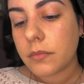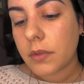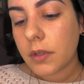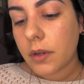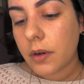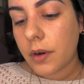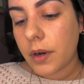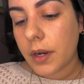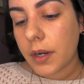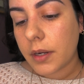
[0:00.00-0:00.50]

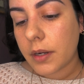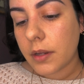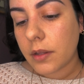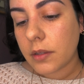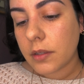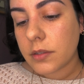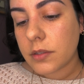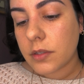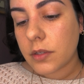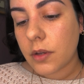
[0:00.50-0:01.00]
All right, now
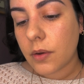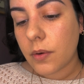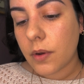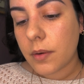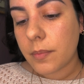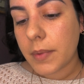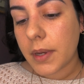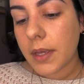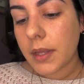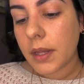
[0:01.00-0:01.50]
let's go
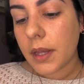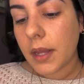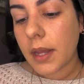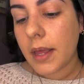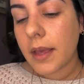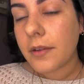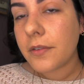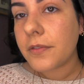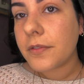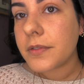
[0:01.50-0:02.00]
on my
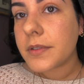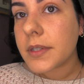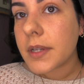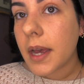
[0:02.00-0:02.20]
left